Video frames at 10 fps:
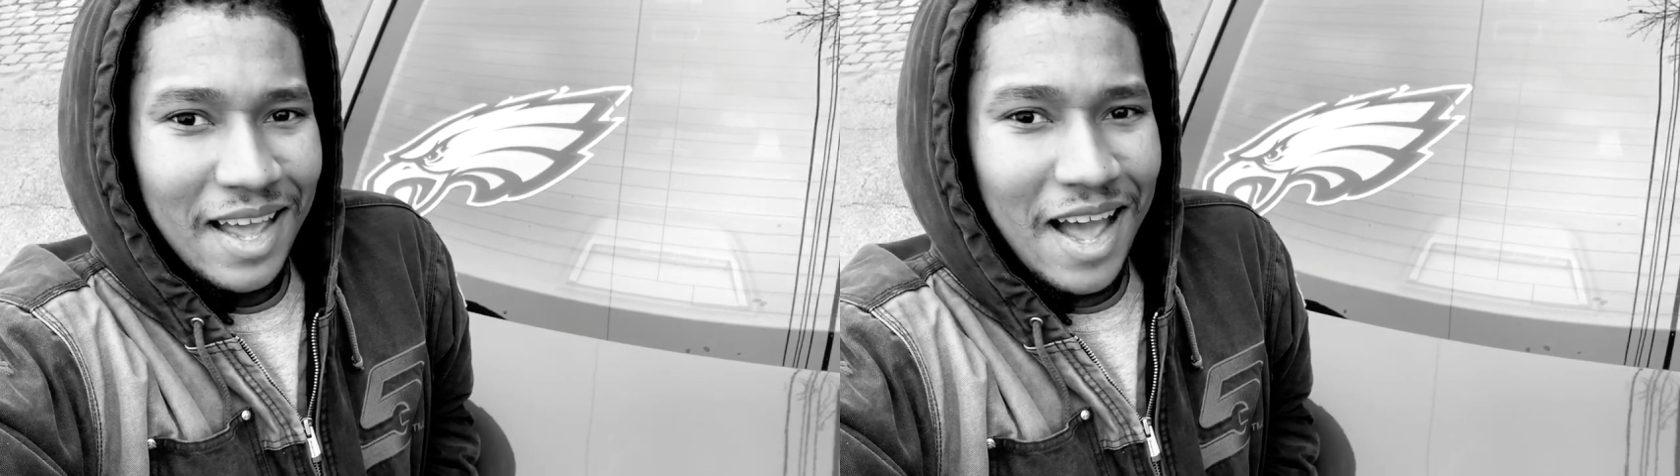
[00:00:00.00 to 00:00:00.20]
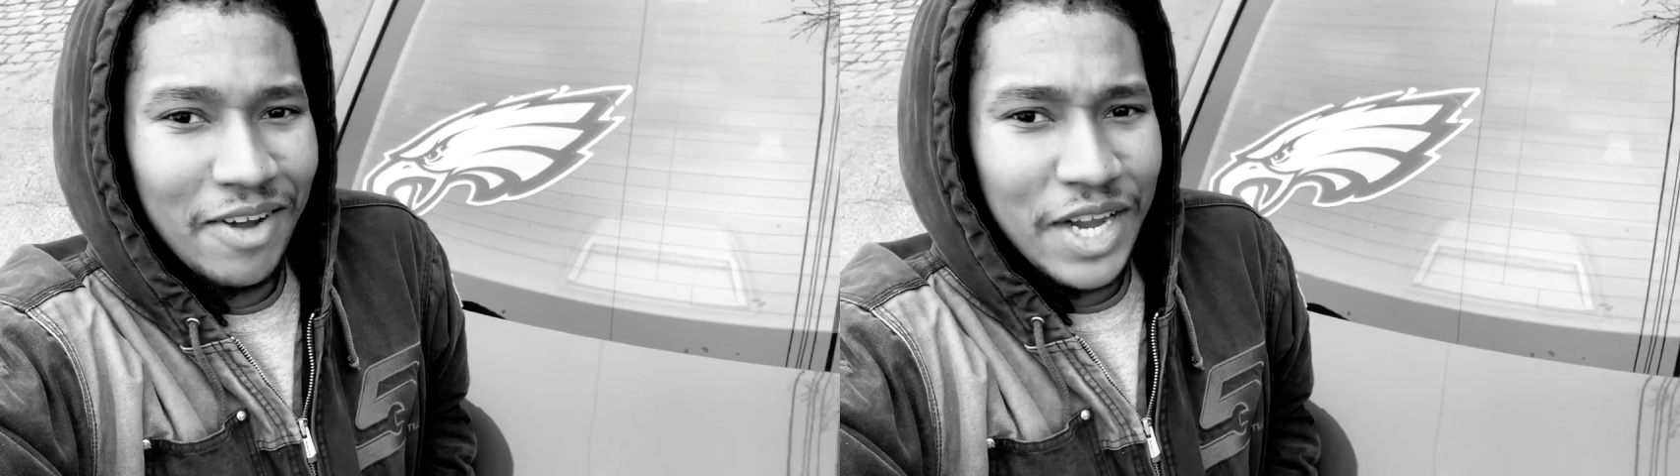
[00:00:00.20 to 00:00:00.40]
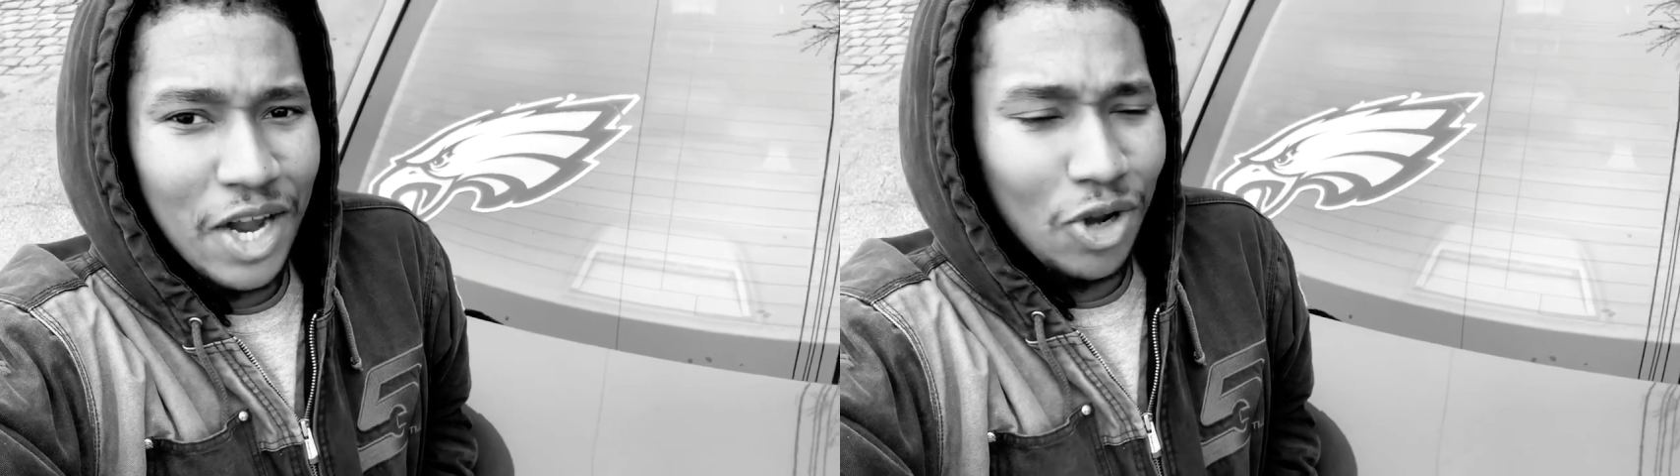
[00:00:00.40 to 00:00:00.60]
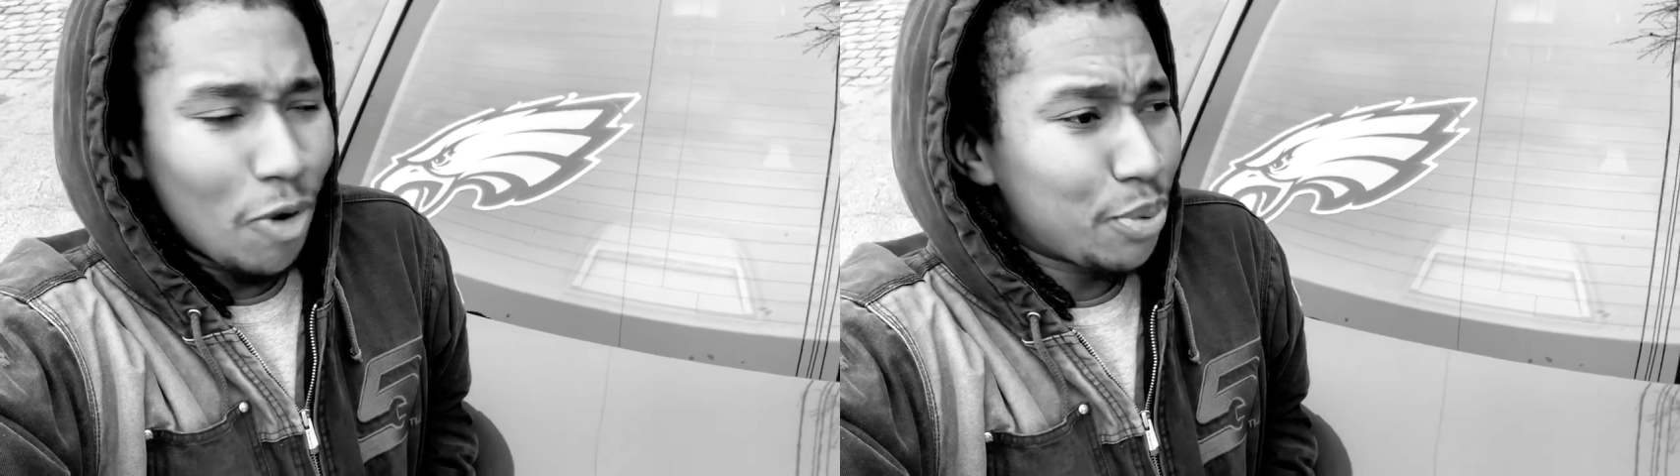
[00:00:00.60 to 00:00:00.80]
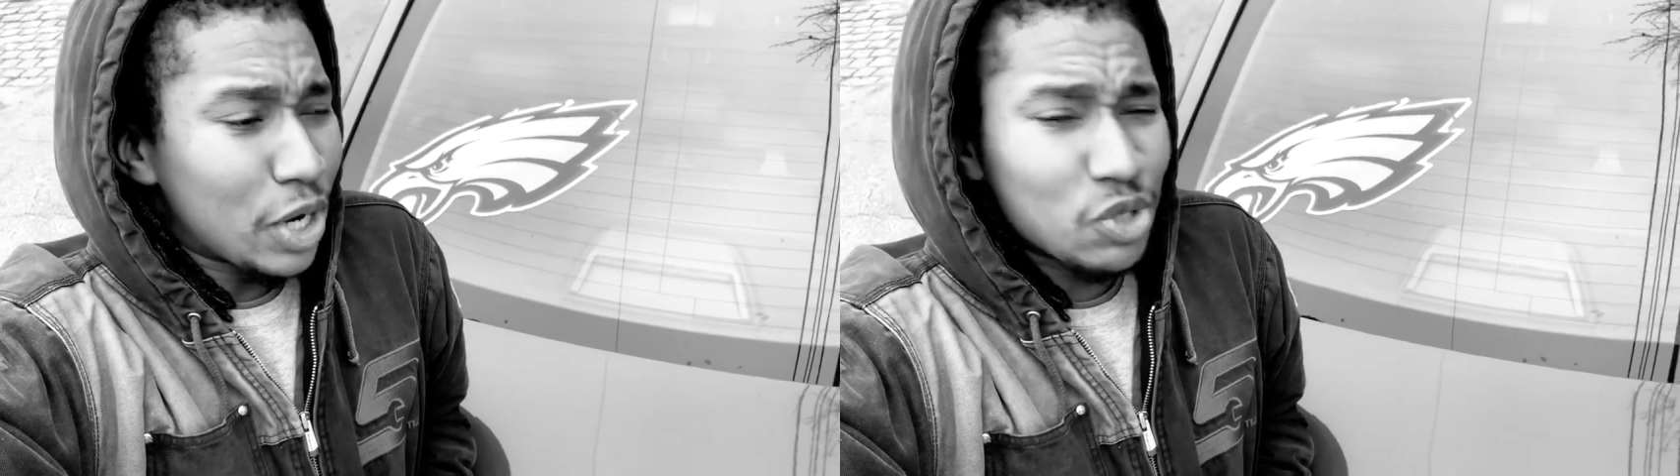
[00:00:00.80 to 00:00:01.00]
Hell yeah,
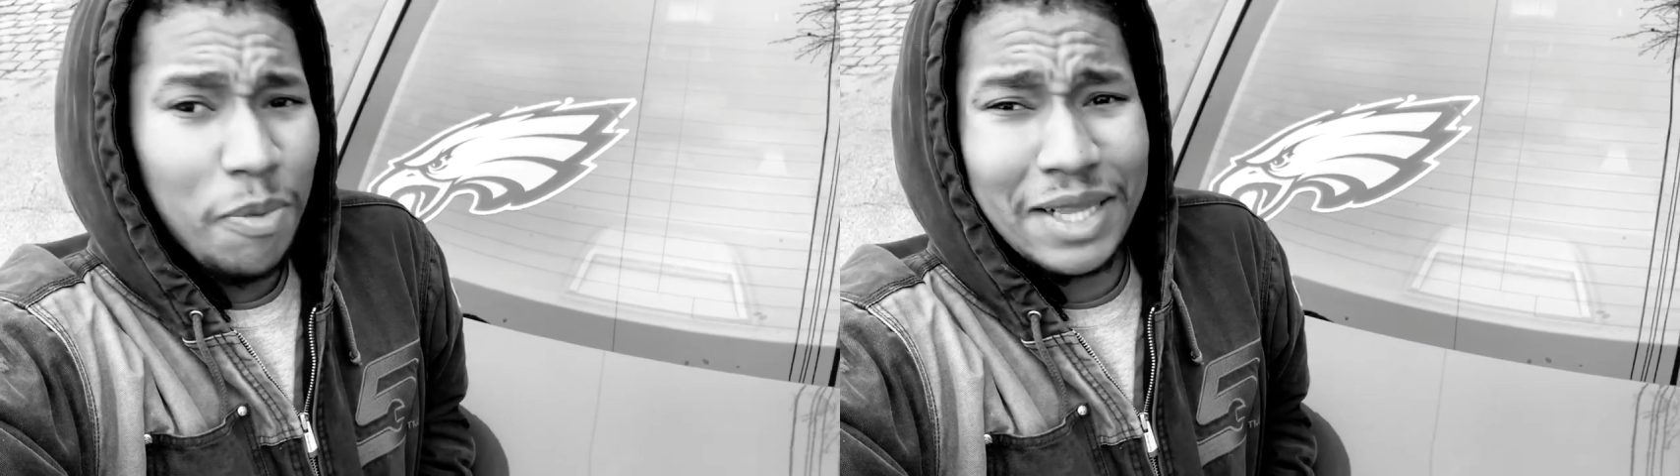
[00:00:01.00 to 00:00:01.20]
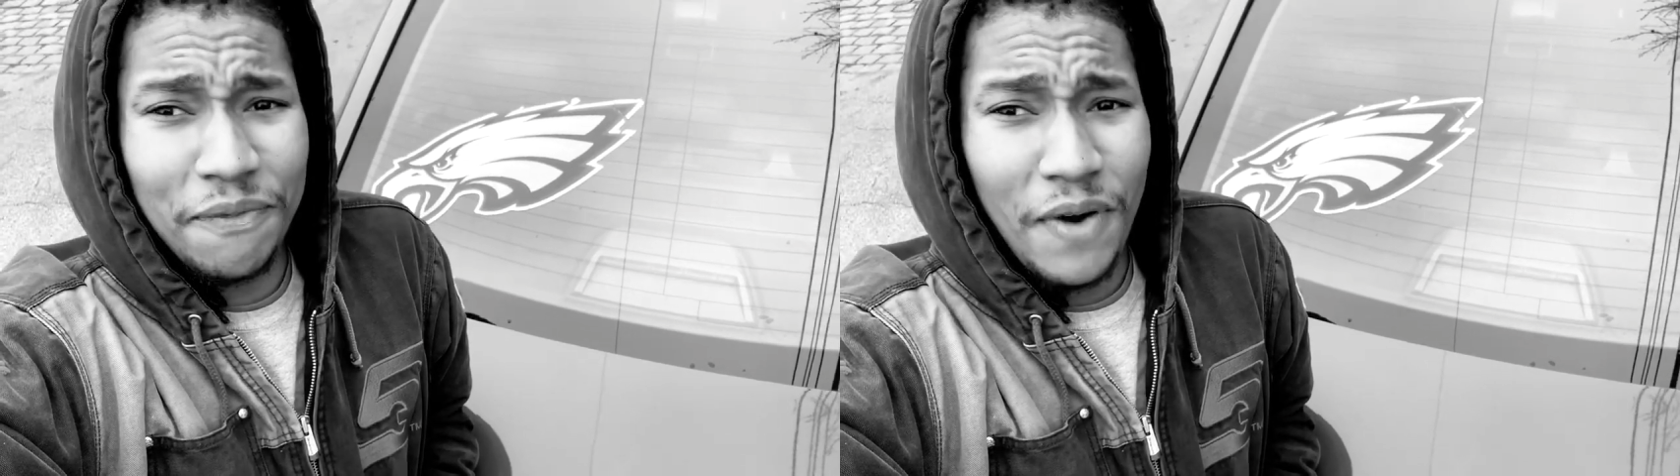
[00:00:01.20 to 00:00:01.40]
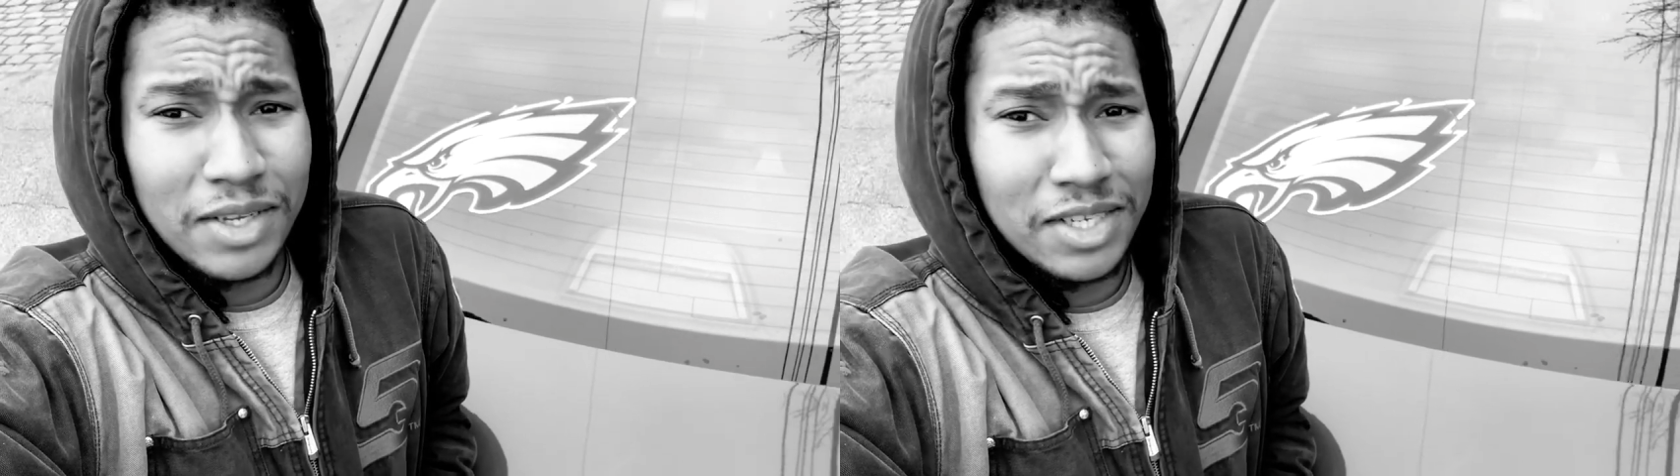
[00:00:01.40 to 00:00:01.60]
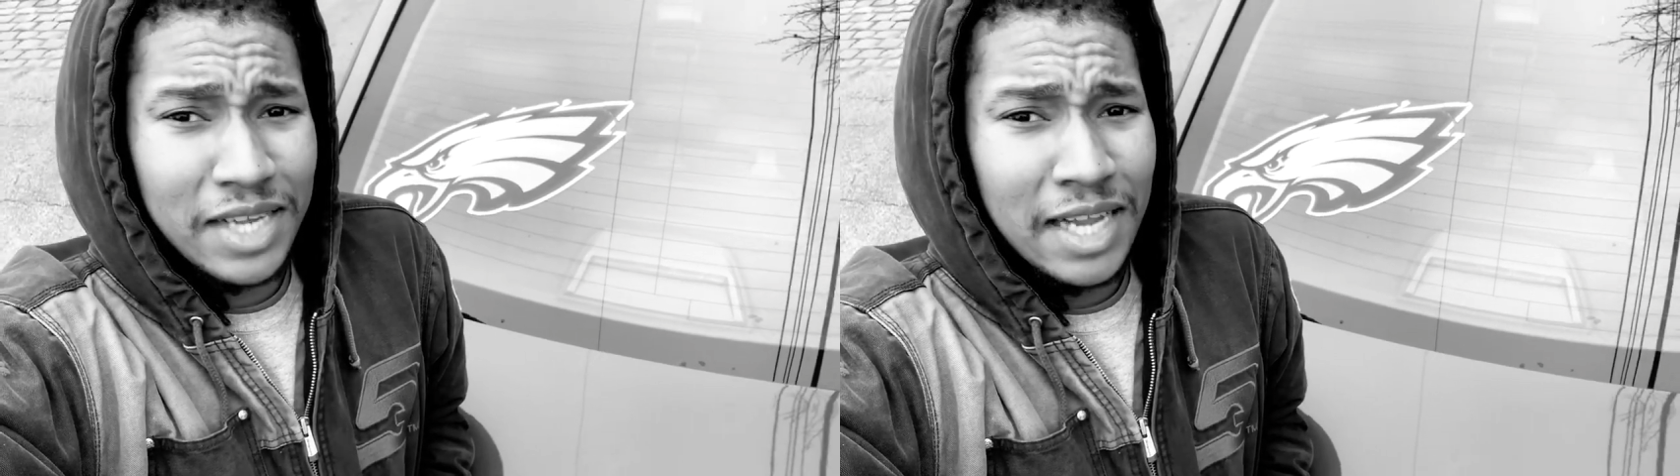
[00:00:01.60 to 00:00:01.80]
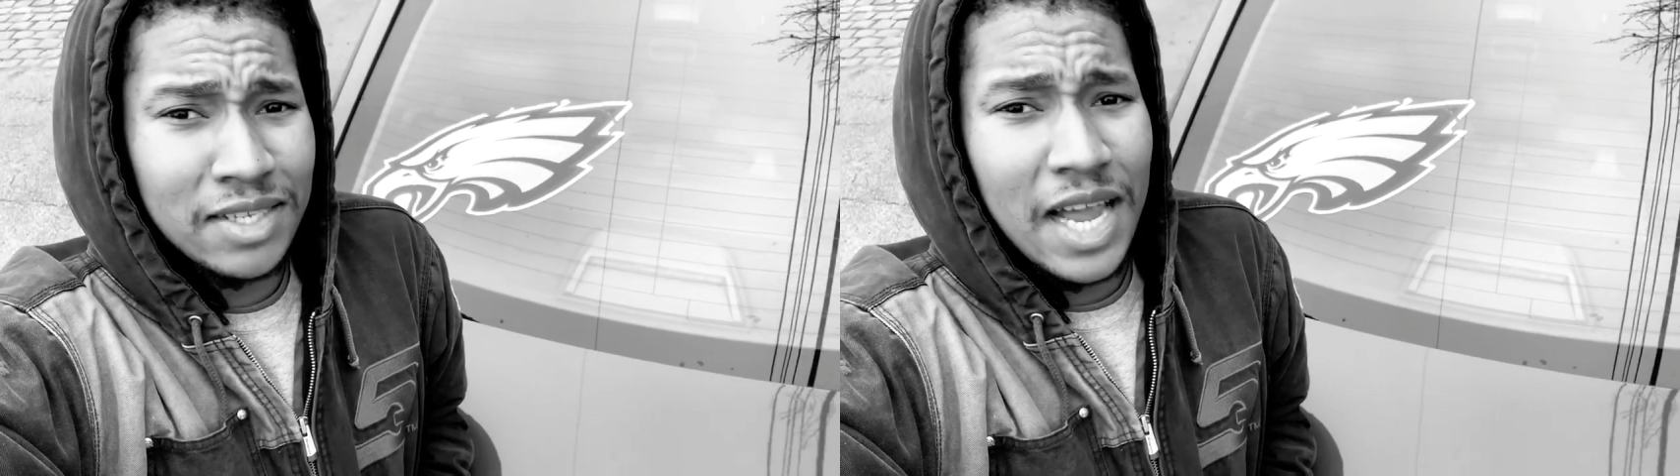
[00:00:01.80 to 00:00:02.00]
Lord Brunson. We about to fuck the
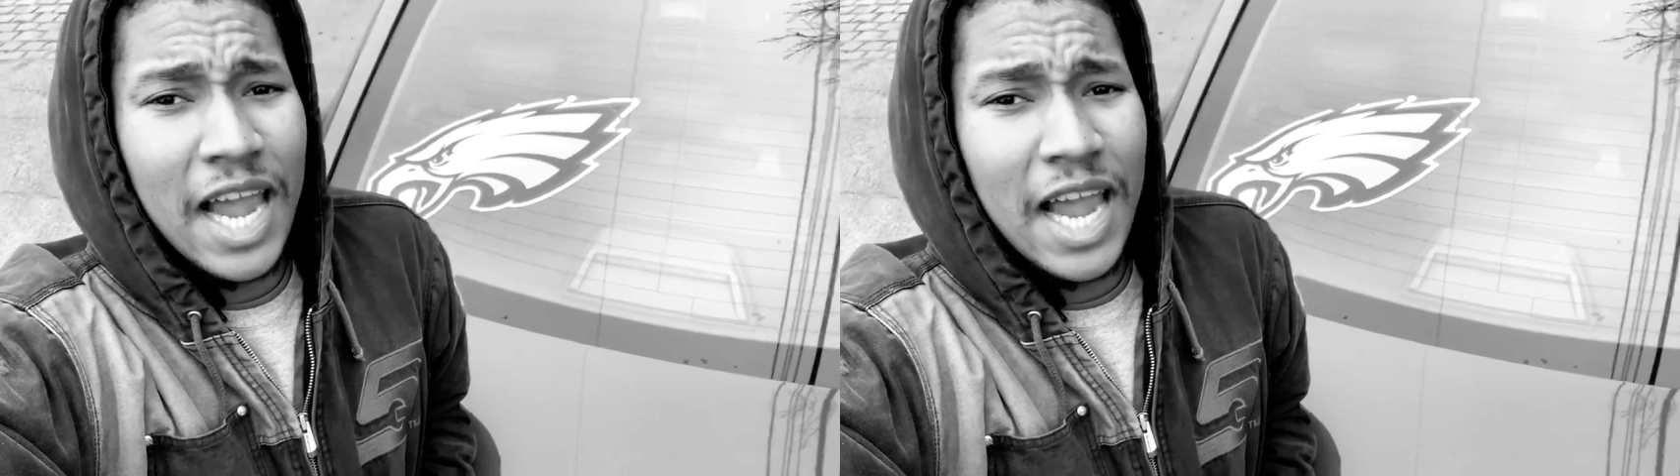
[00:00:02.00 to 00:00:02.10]
Saints up.